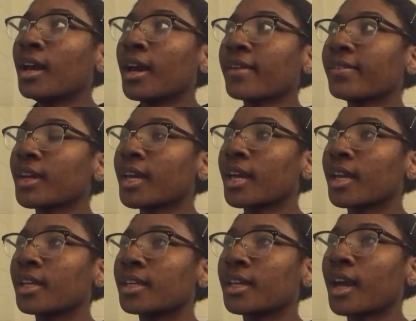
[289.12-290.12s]
I
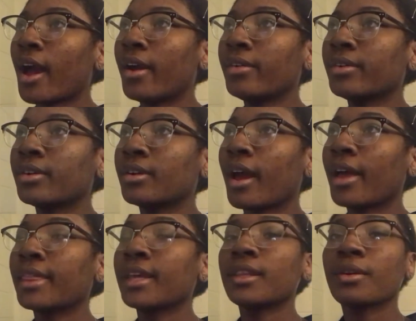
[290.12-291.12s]
forget I don't, I
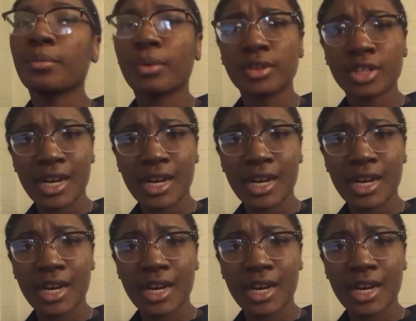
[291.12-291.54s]
think they were both